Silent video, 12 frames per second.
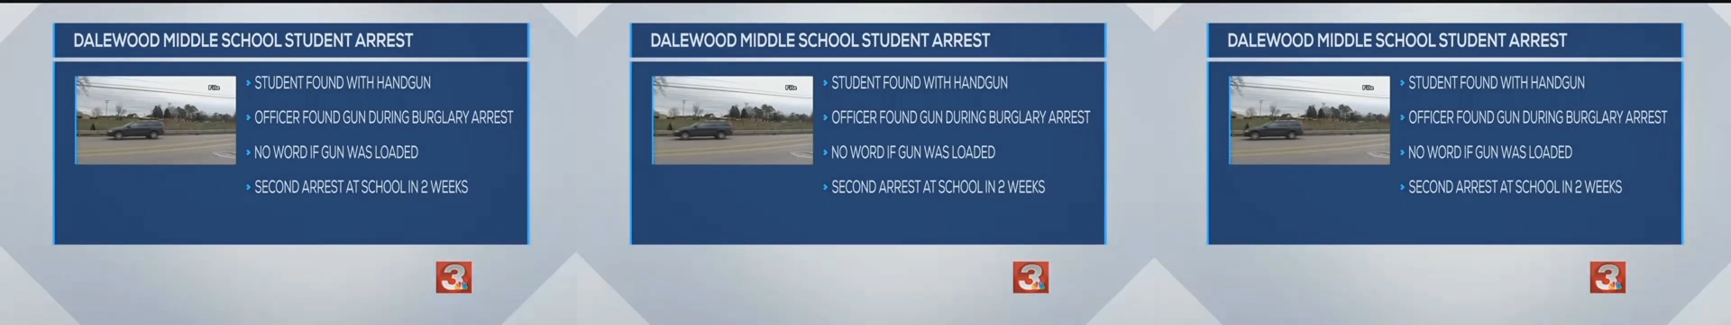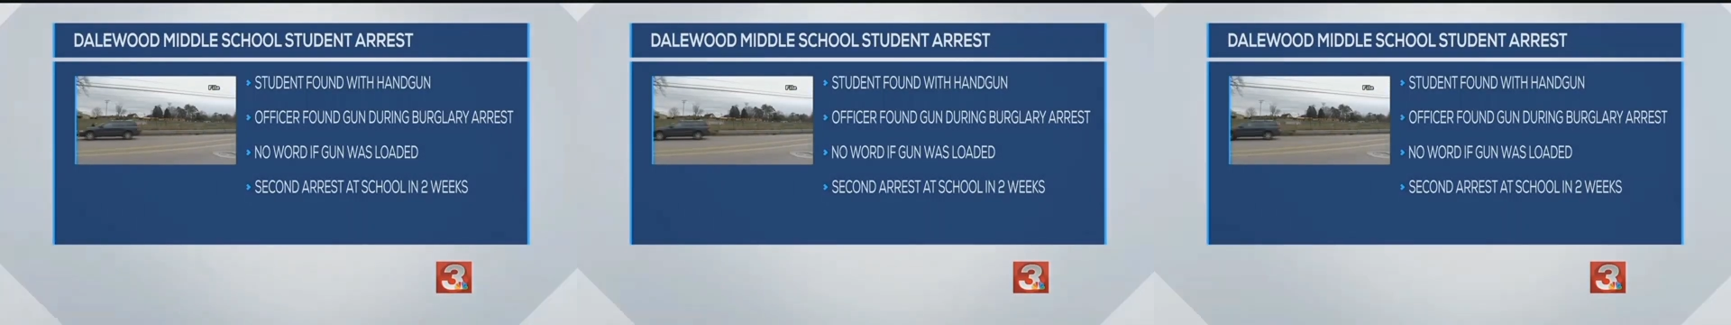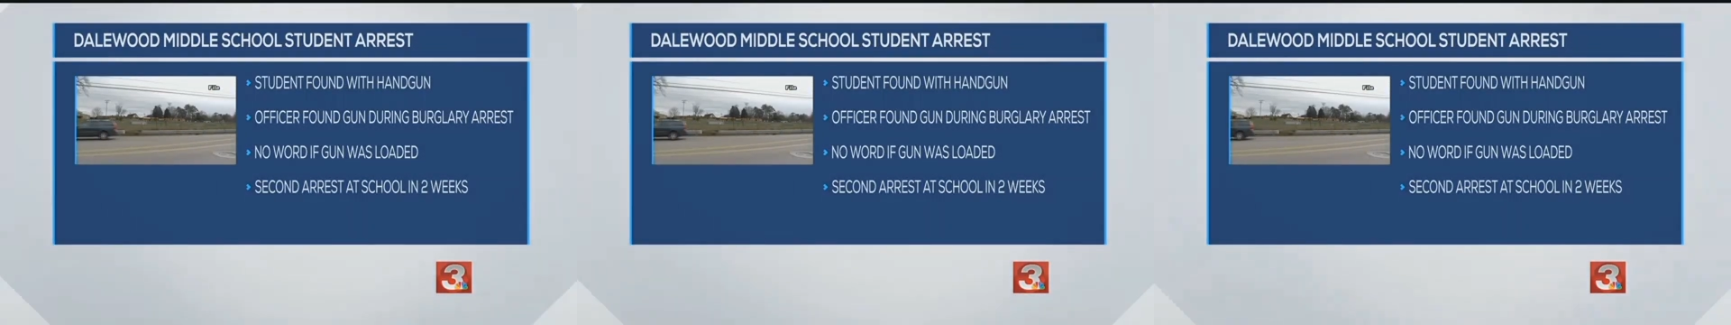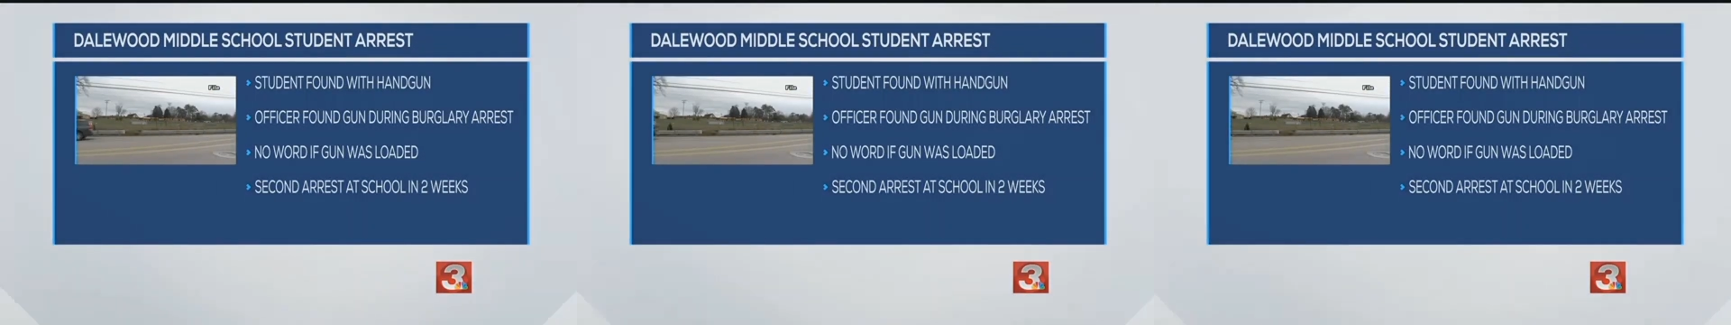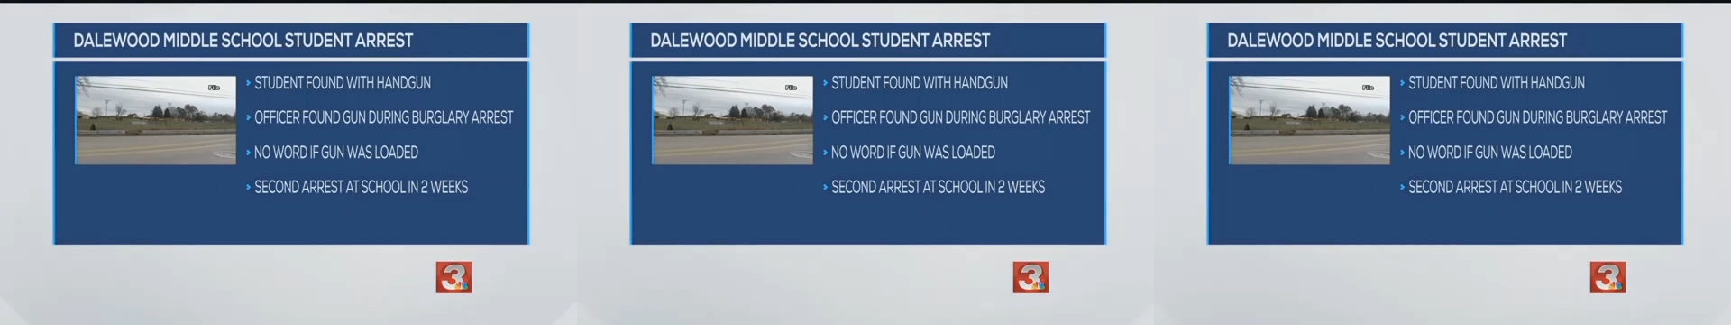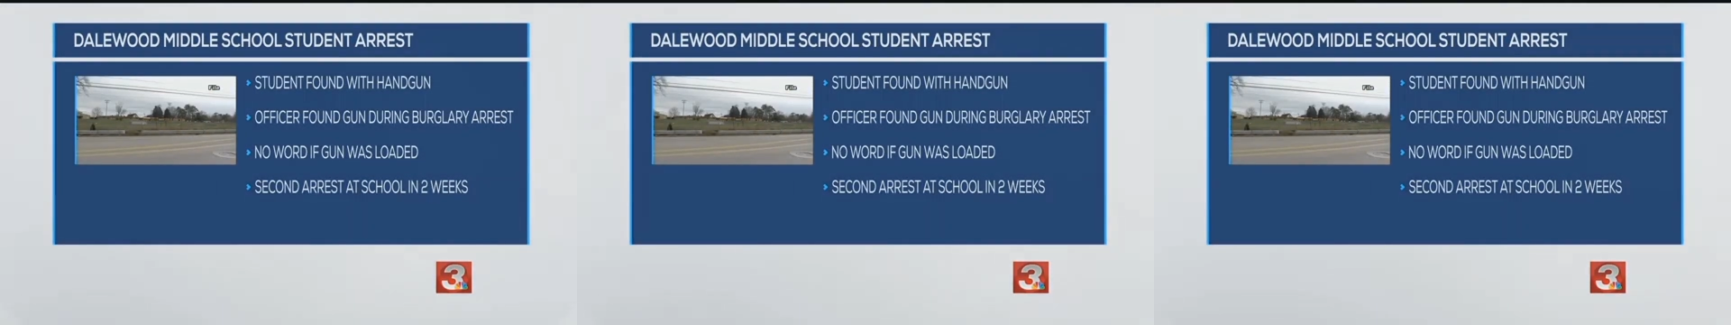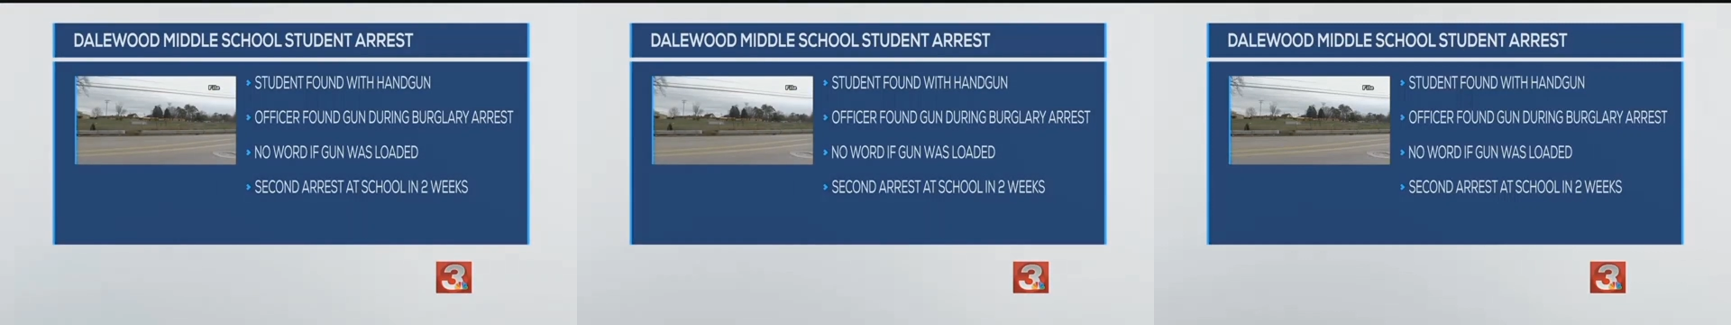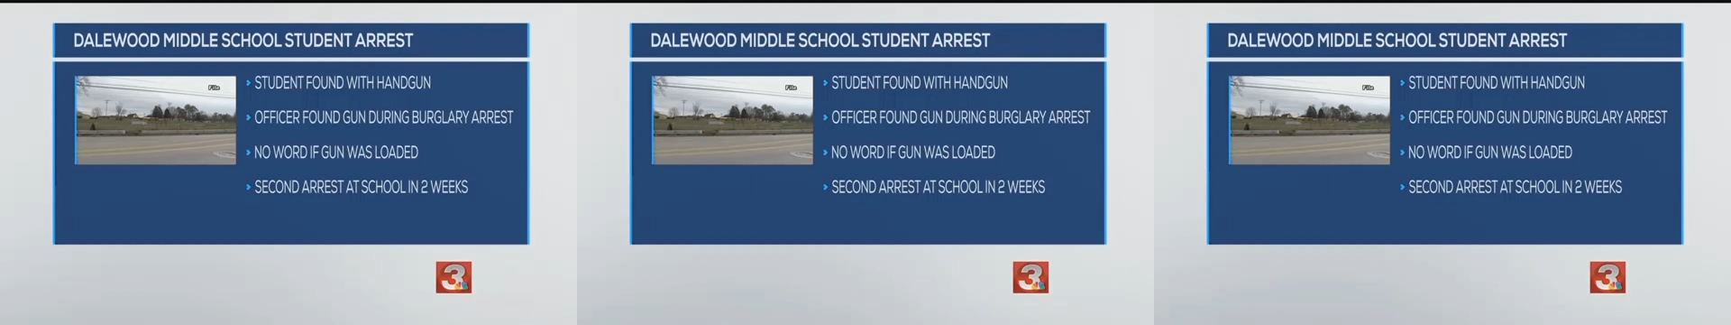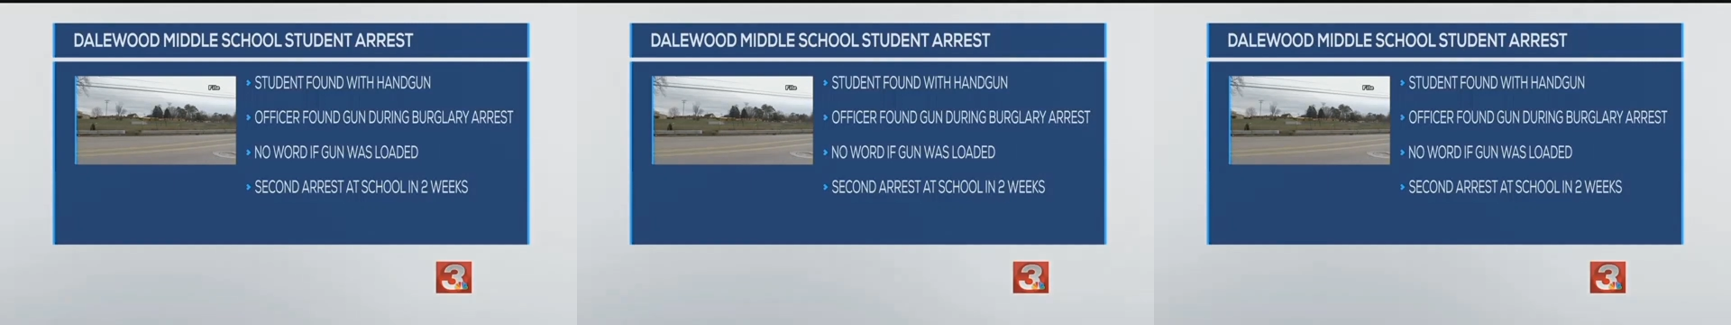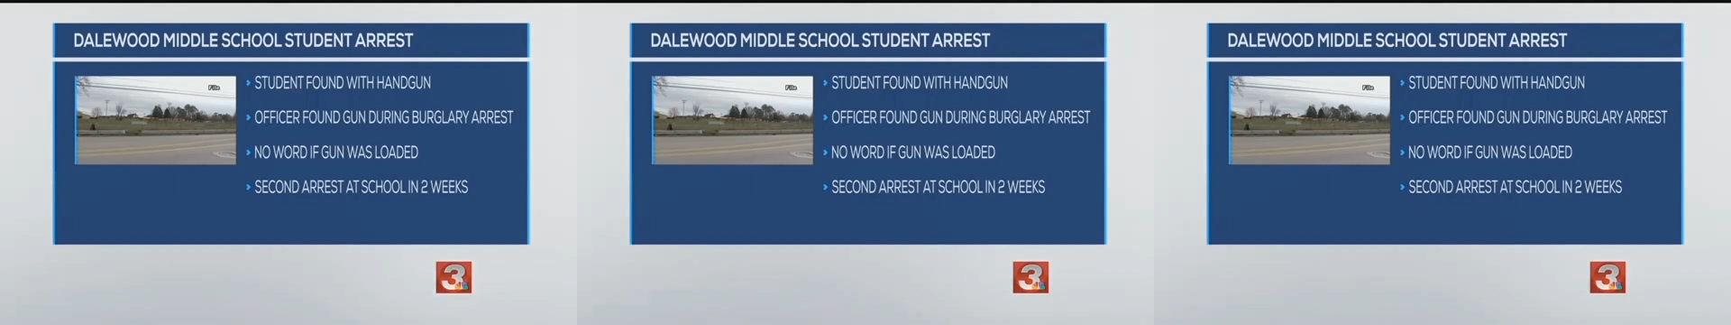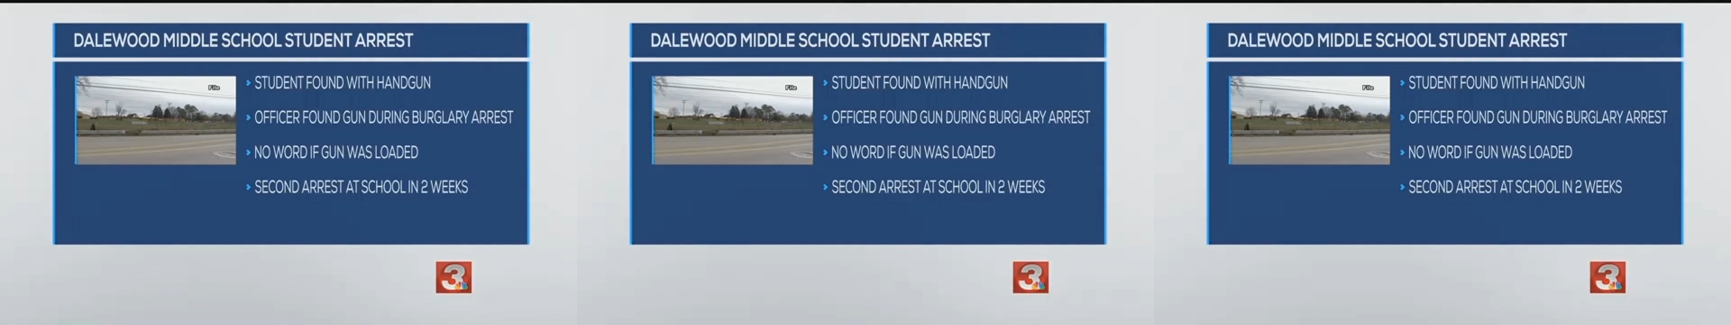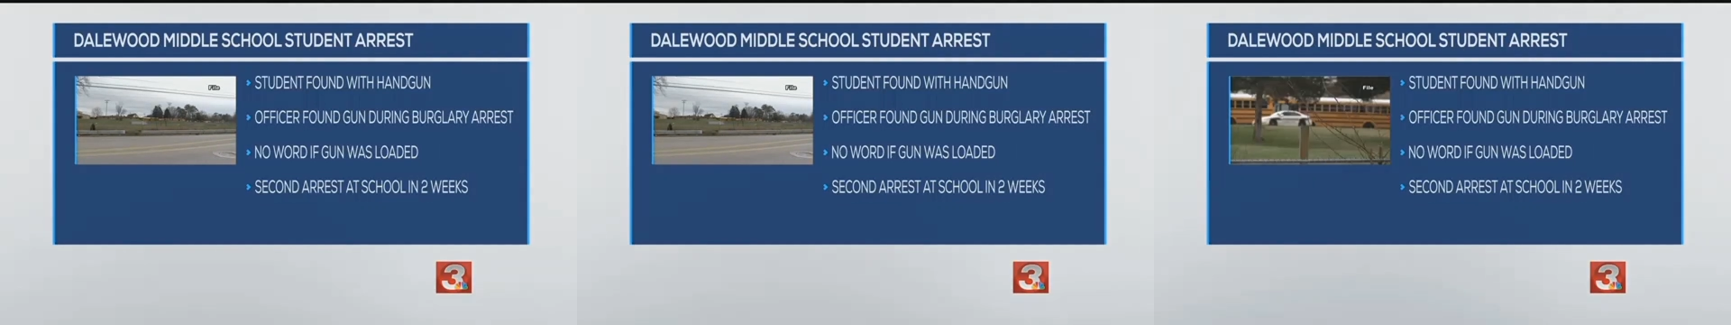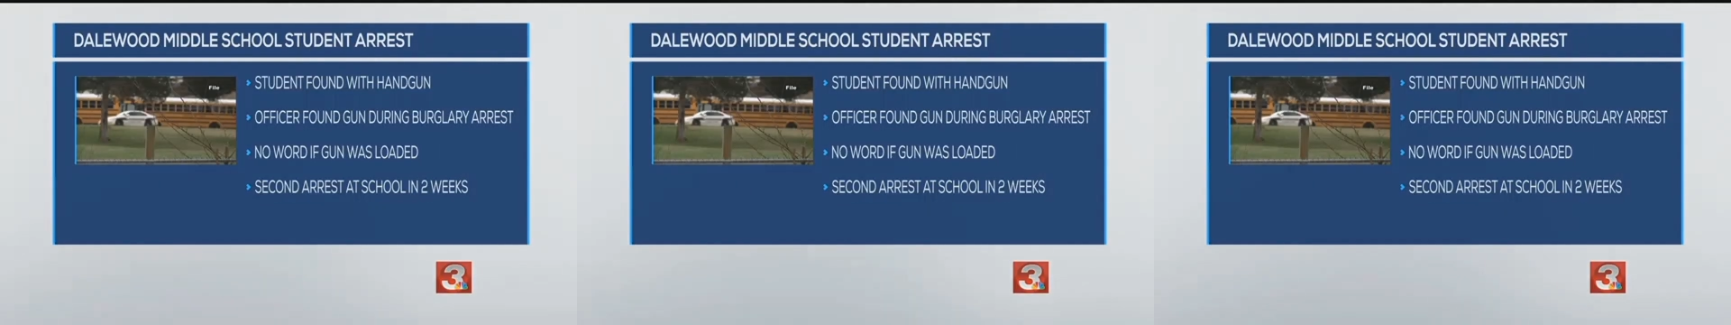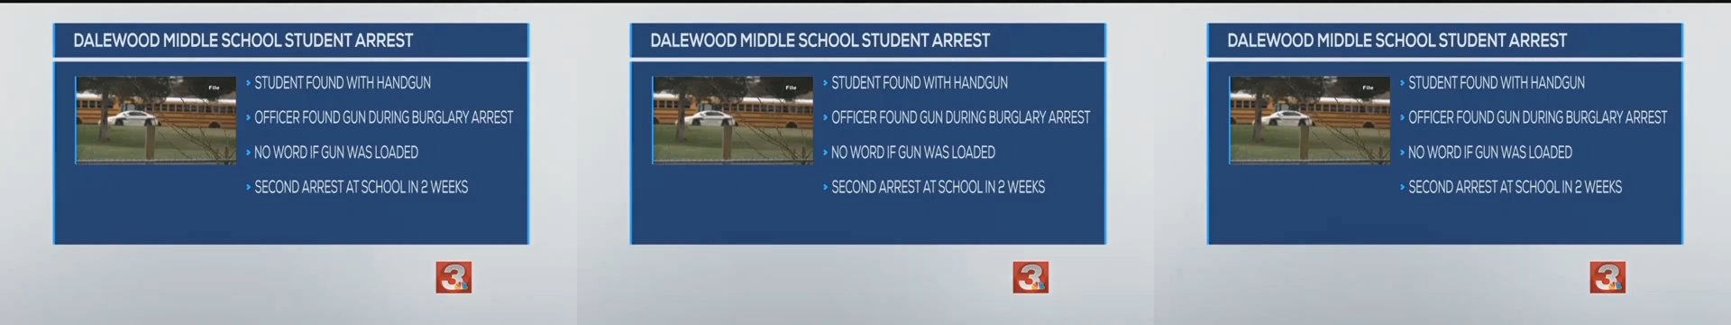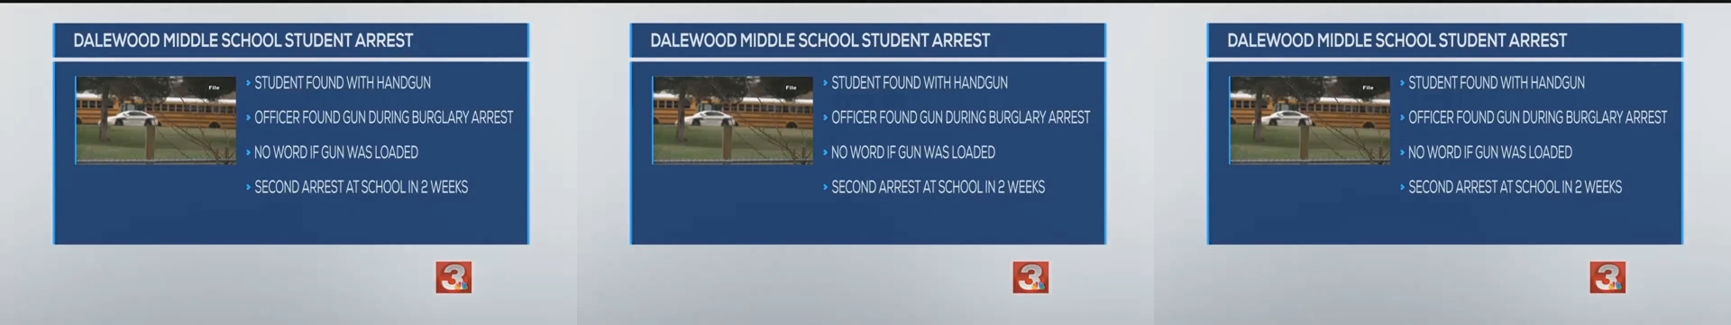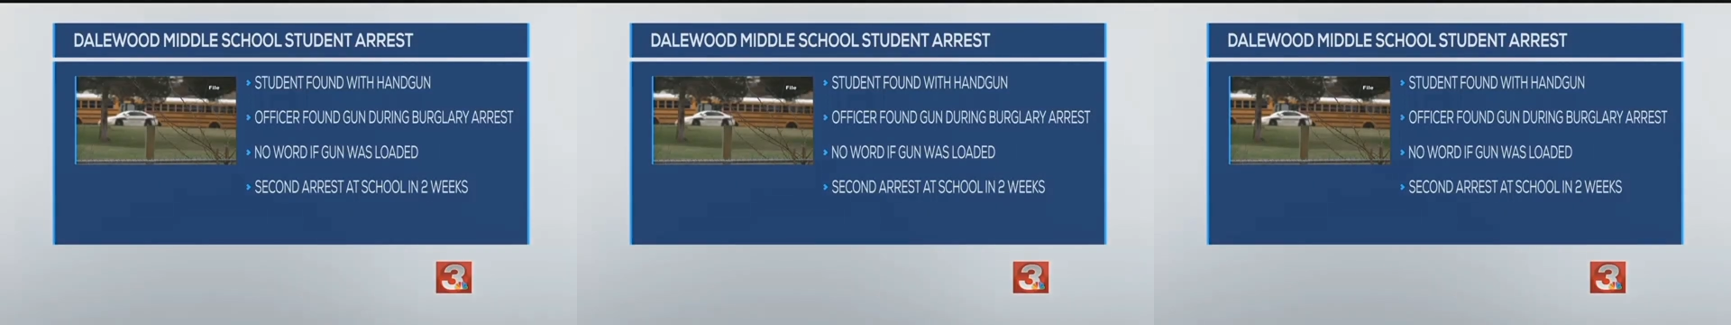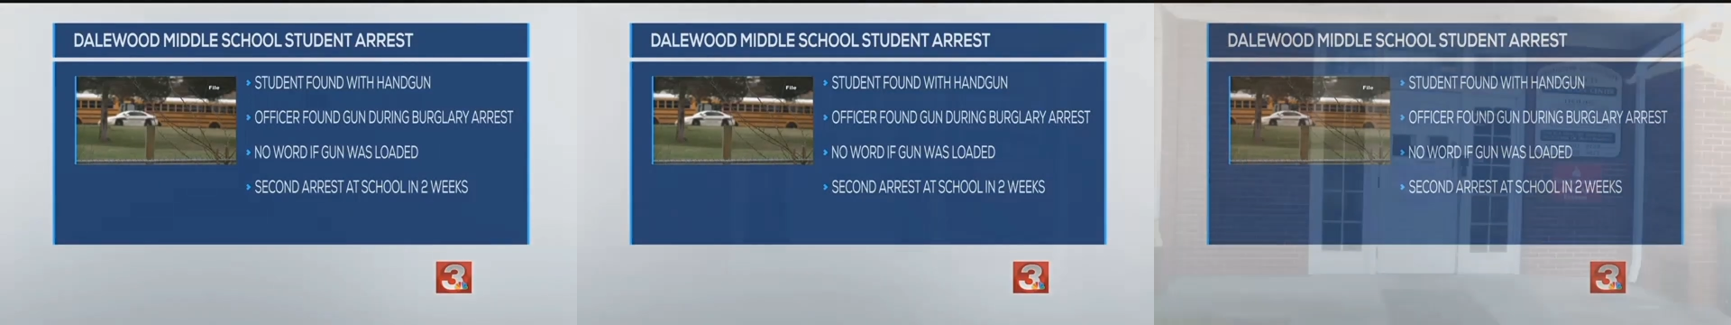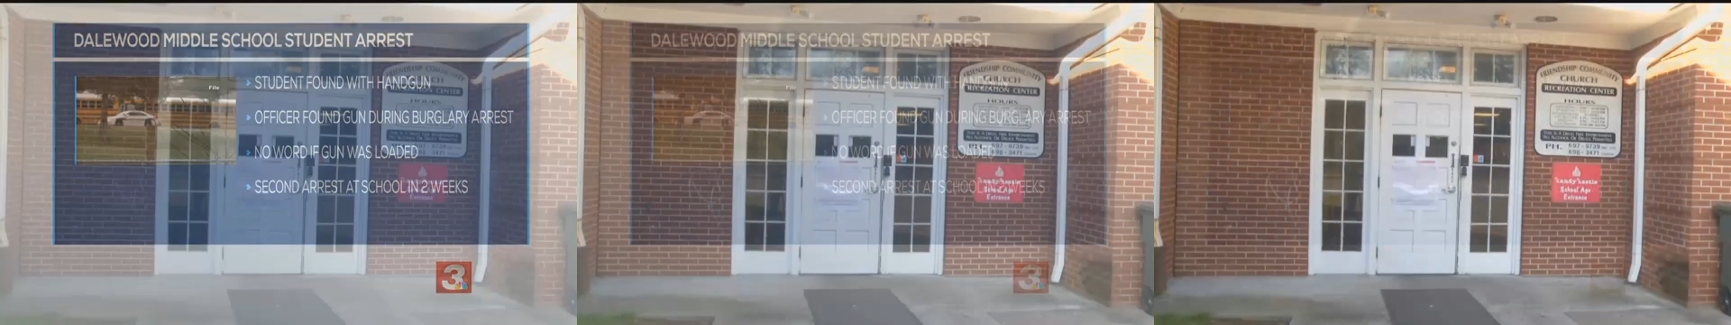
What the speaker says: (no speaker visible)